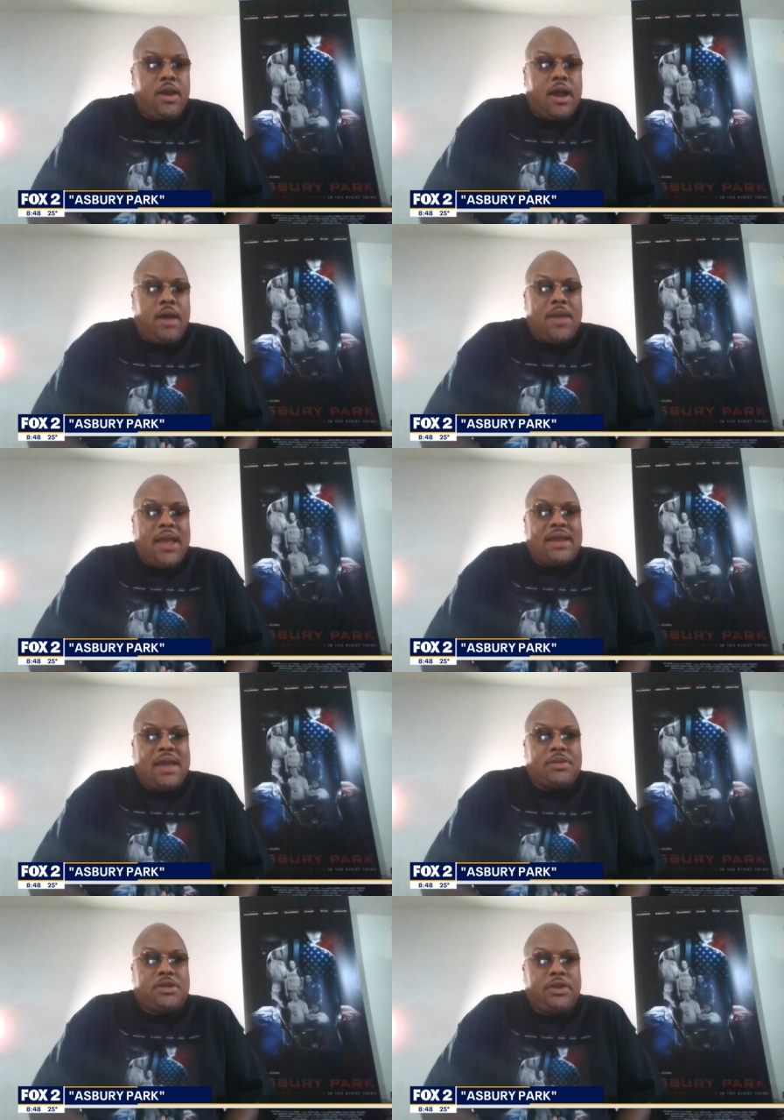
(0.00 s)
Um, I had the
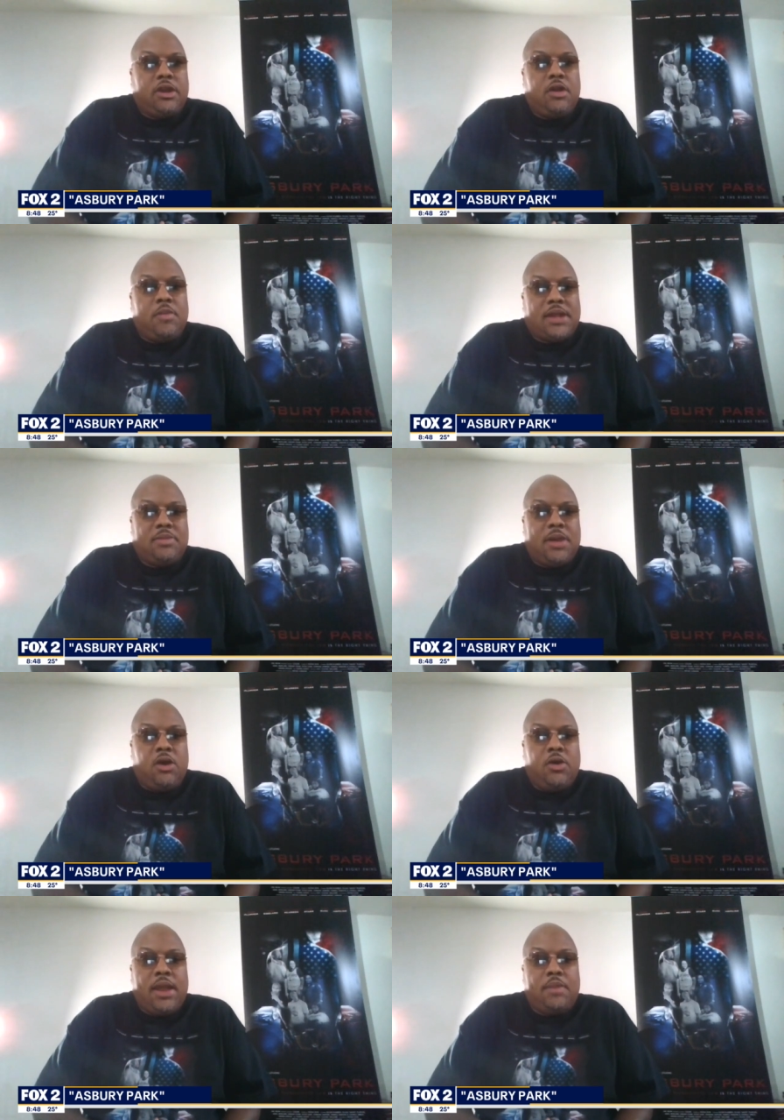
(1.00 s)
opportunity to go back to my
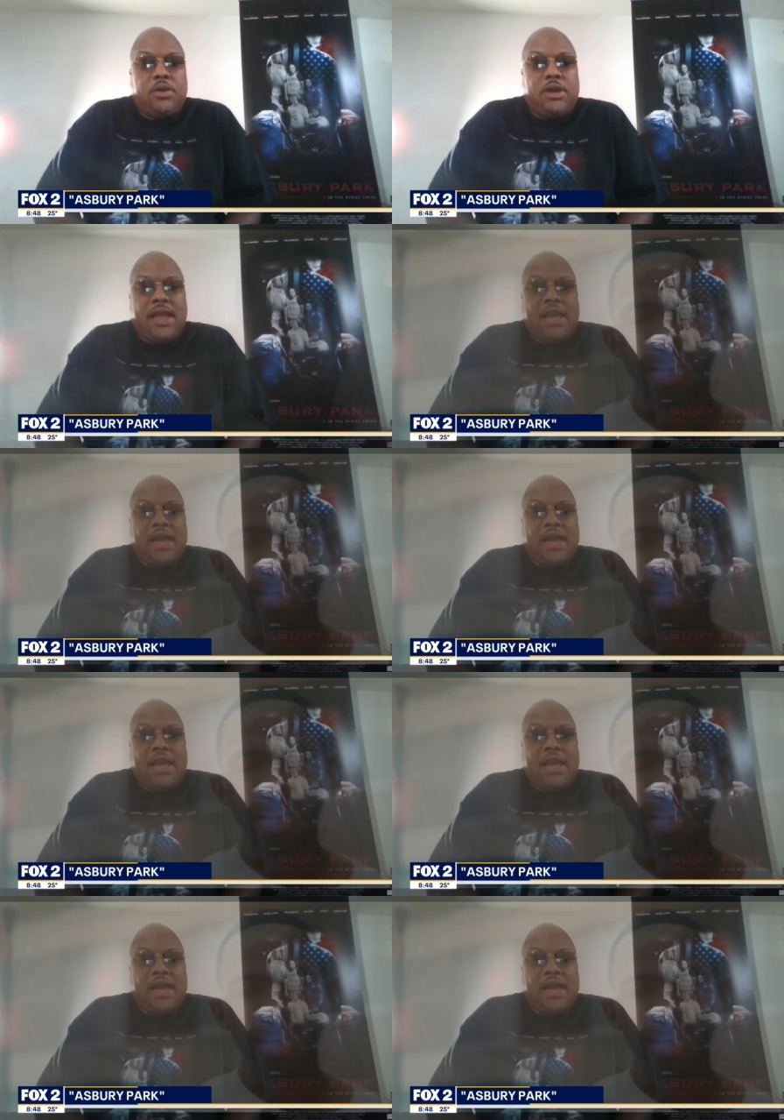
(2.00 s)
old neighborhood and